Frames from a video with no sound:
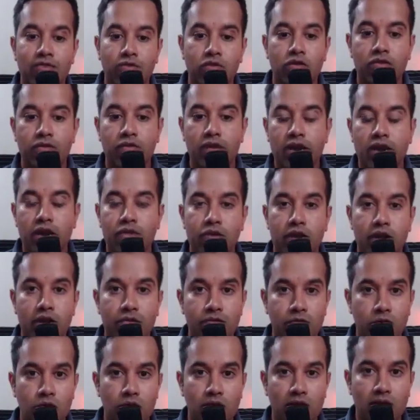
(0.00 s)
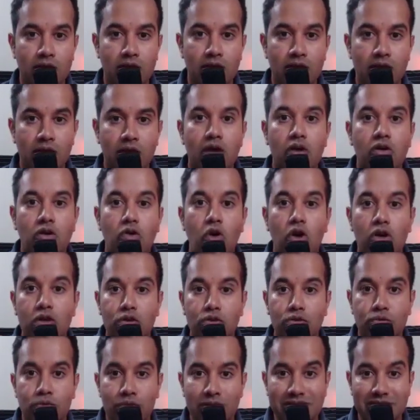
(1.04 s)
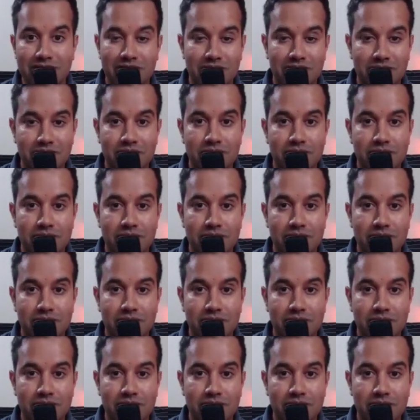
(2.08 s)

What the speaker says: 2024. Congruence,